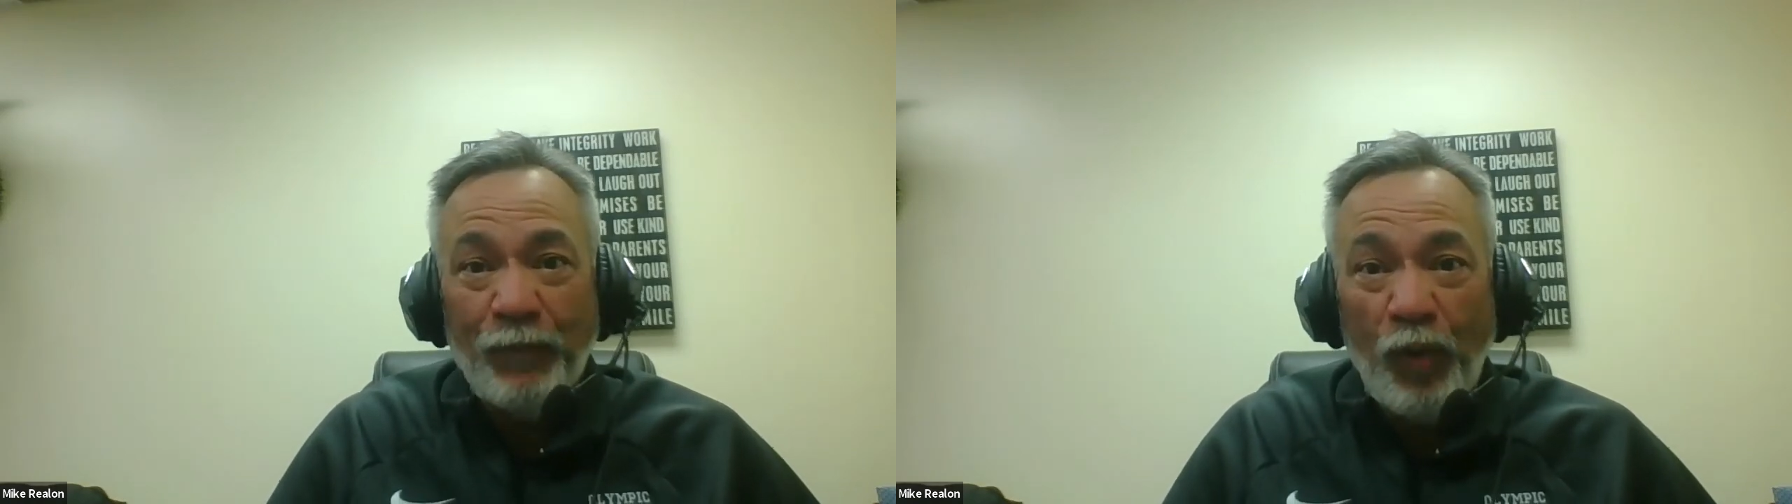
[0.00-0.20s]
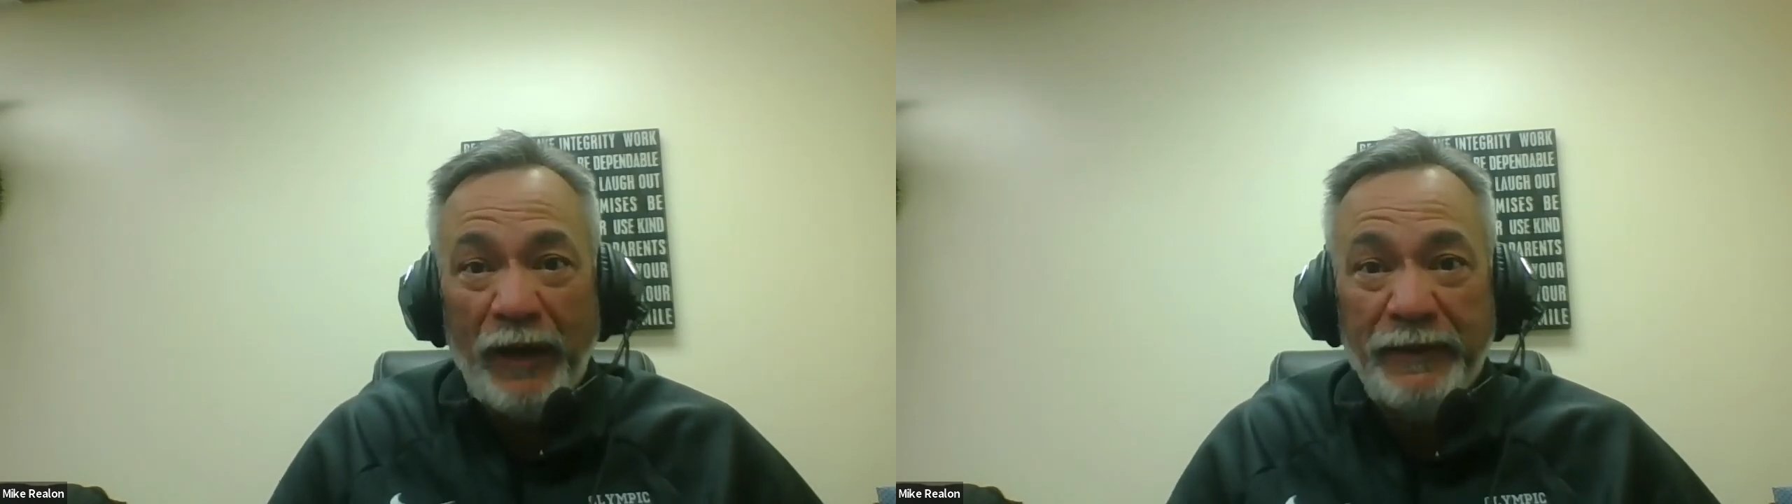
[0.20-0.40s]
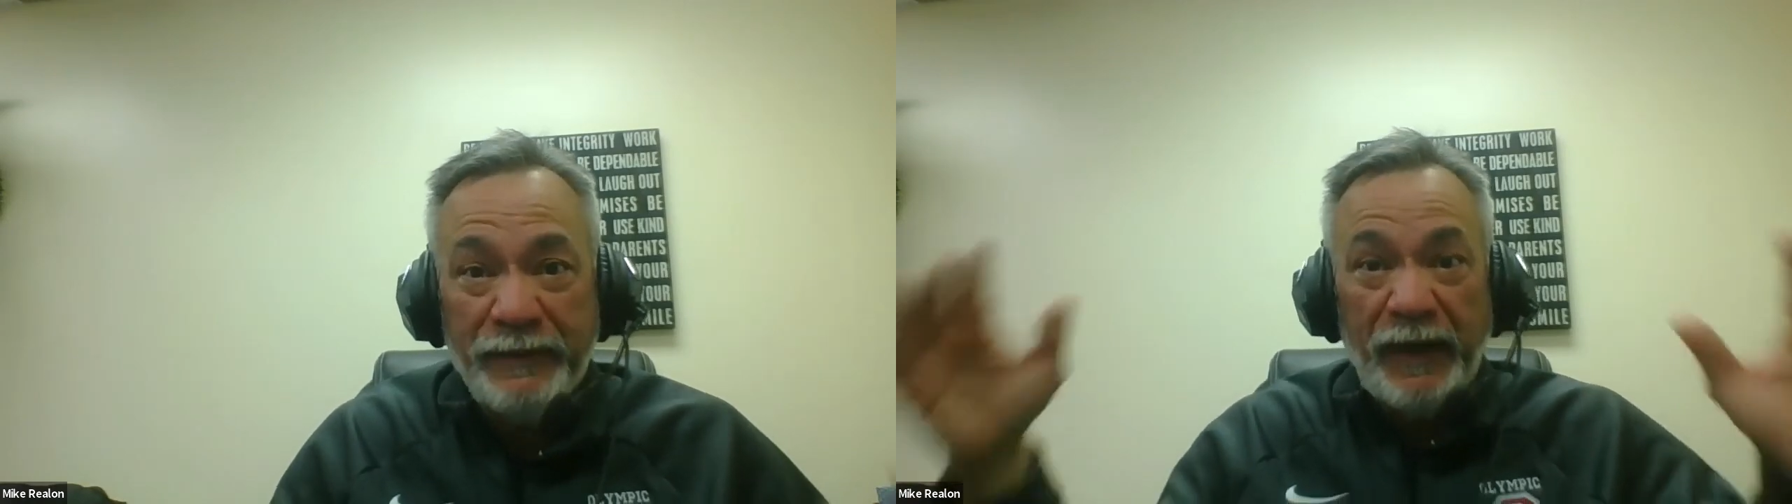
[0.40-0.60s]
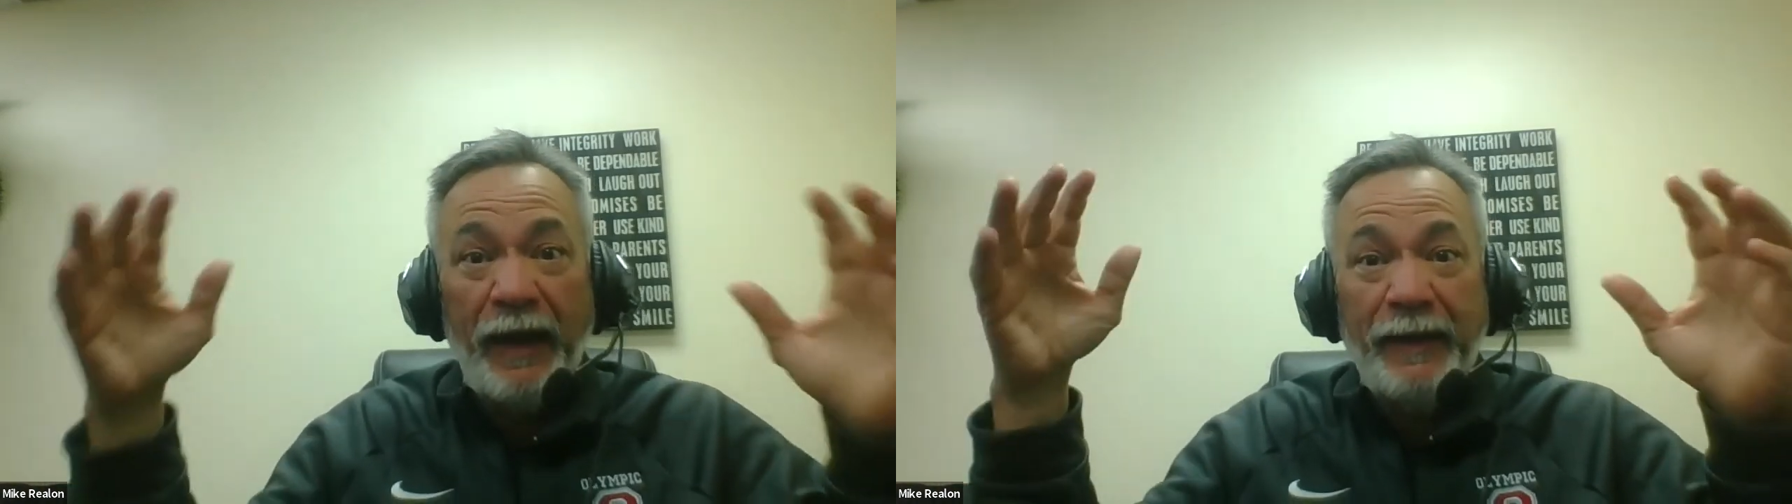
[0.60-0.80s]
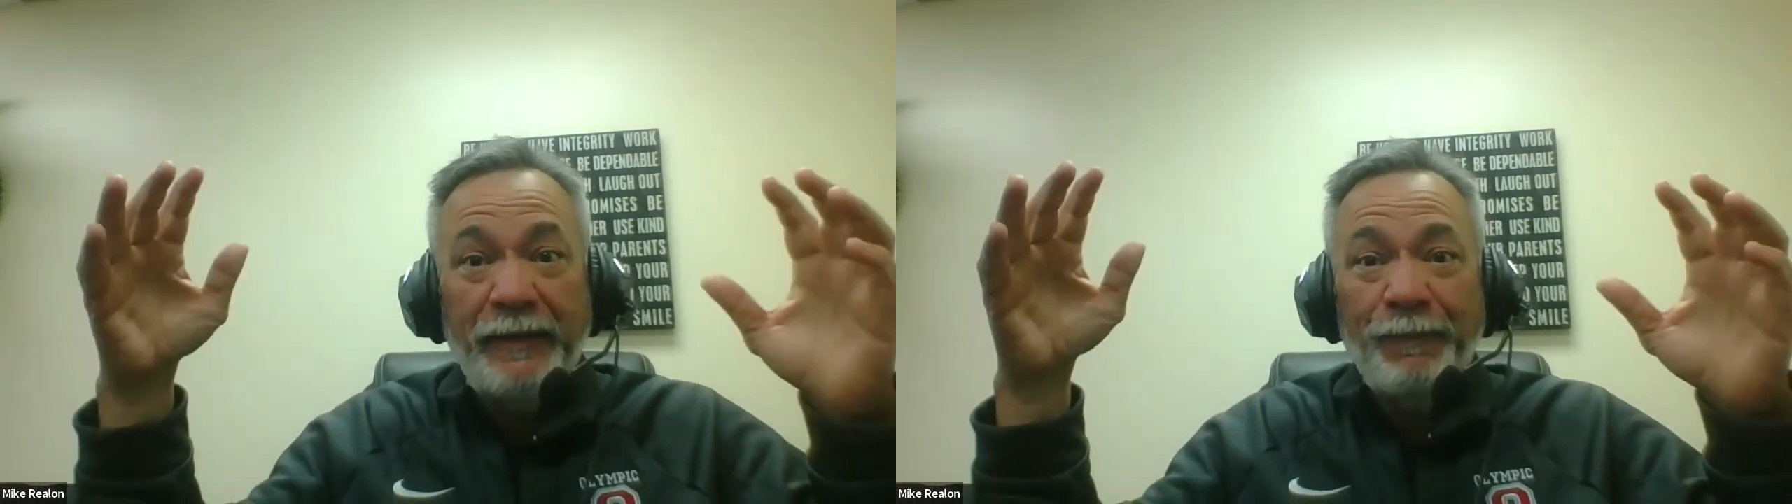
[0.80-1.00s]
One
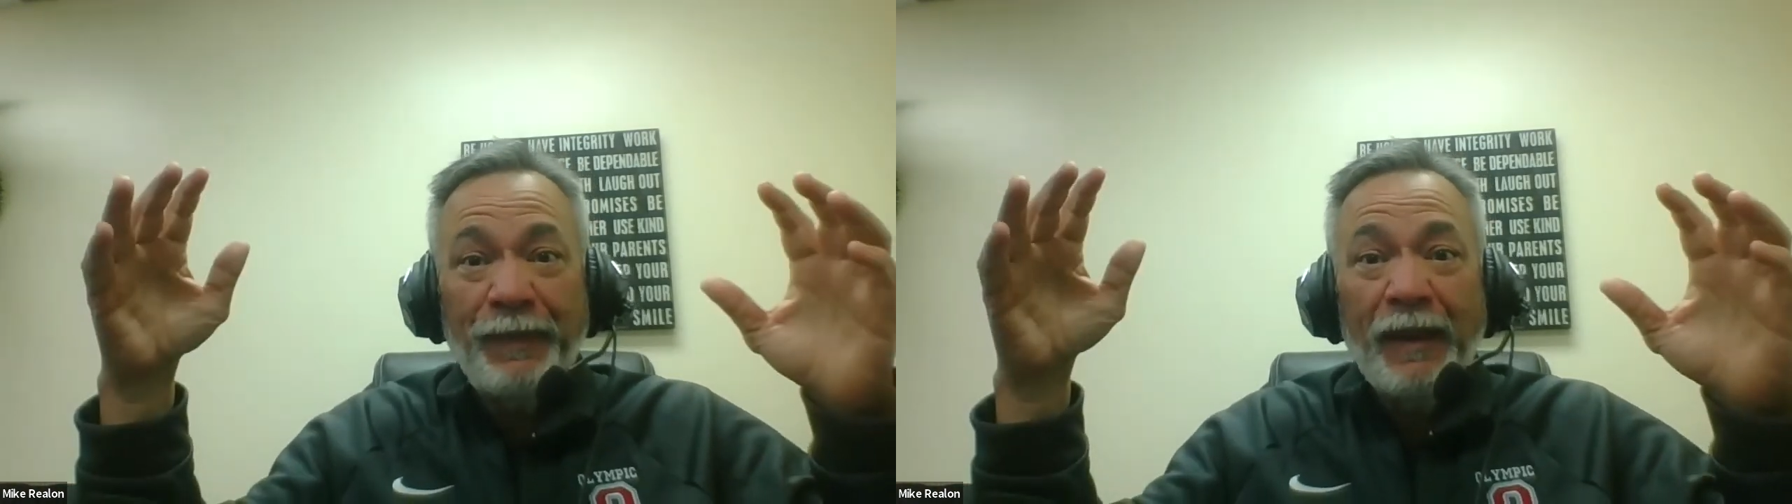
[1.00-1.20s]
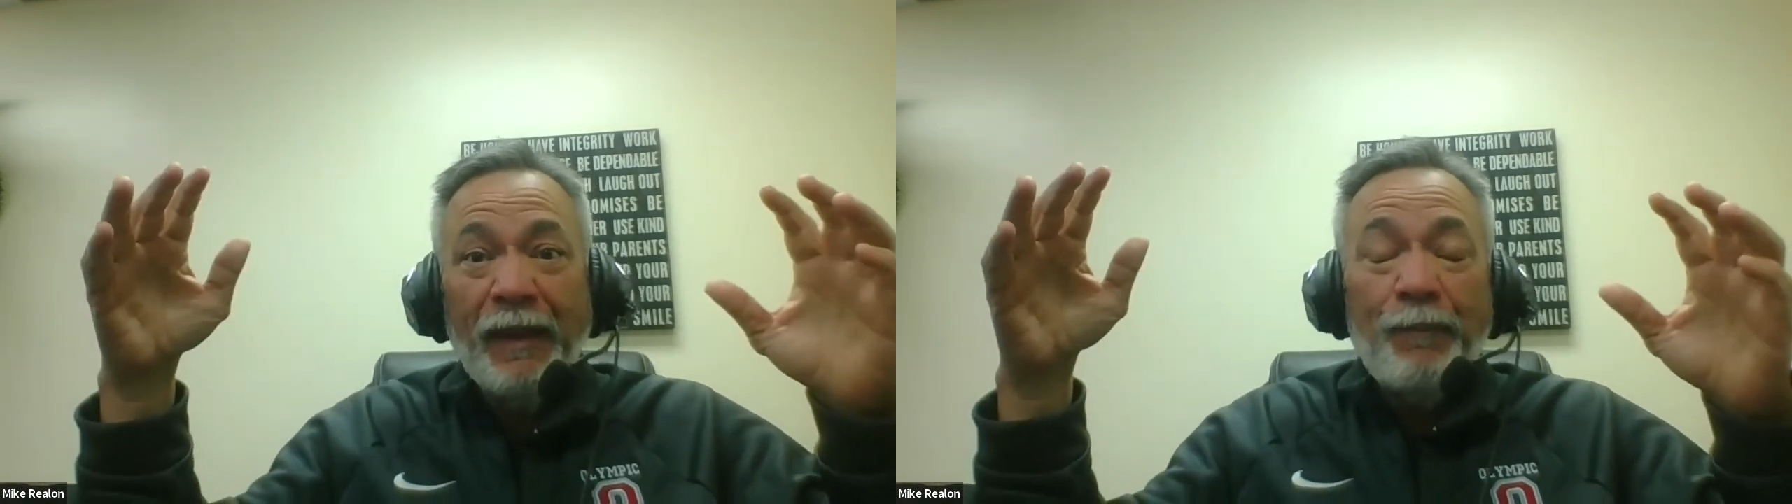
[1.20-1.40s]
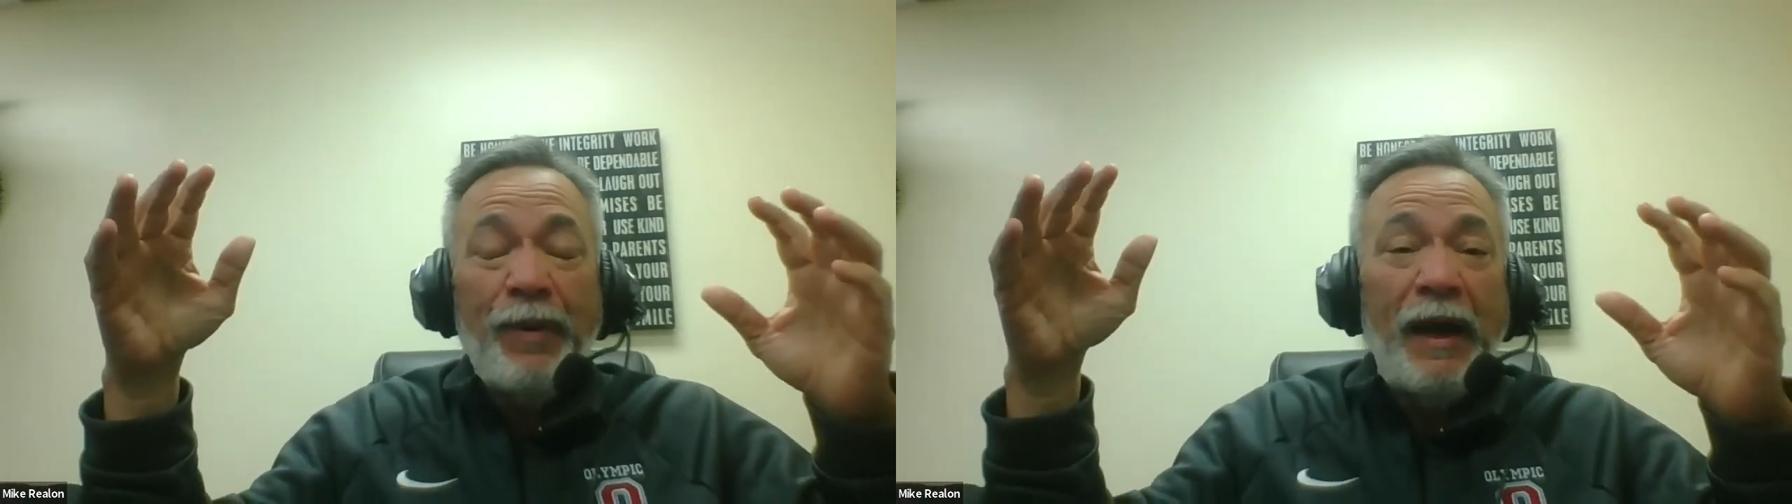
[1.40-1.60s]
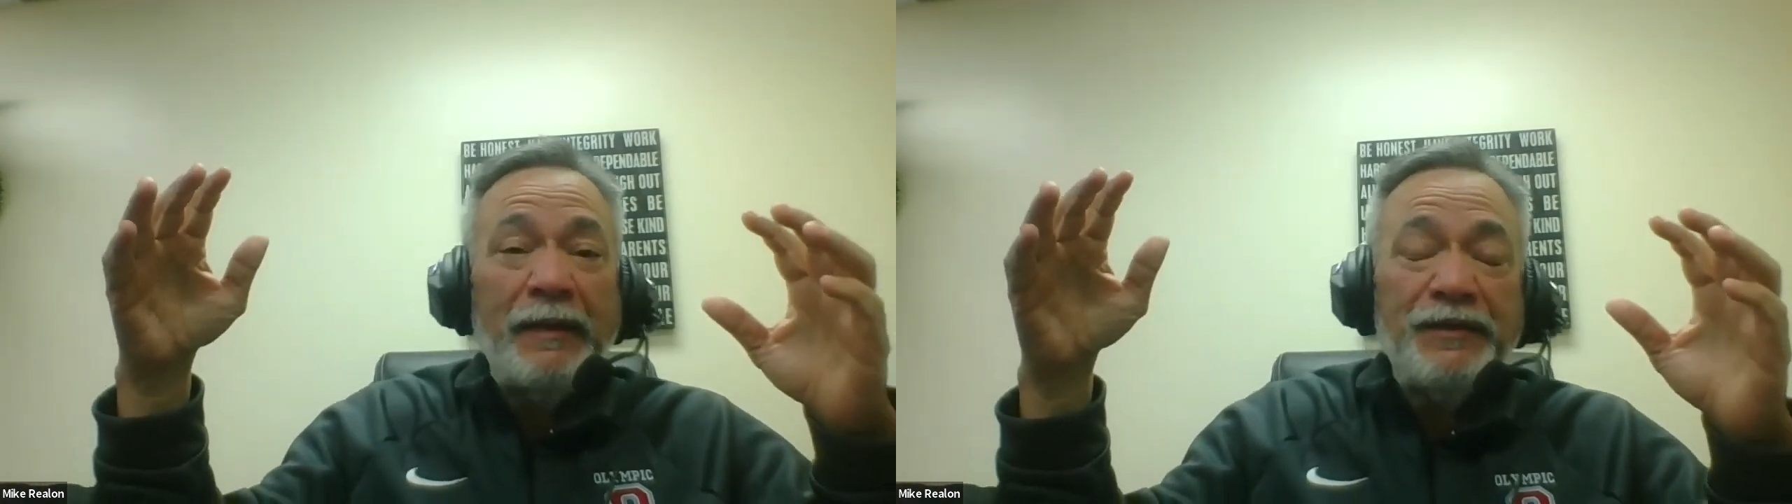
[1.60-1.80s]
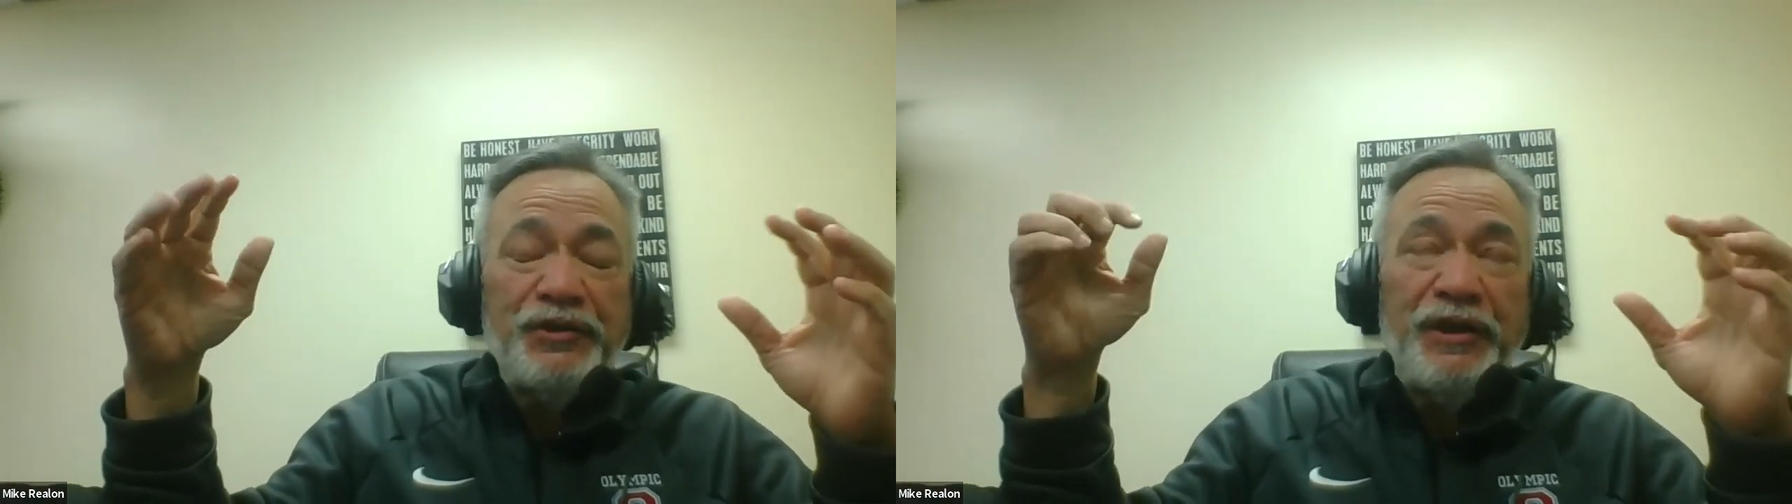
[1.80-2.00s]
day, but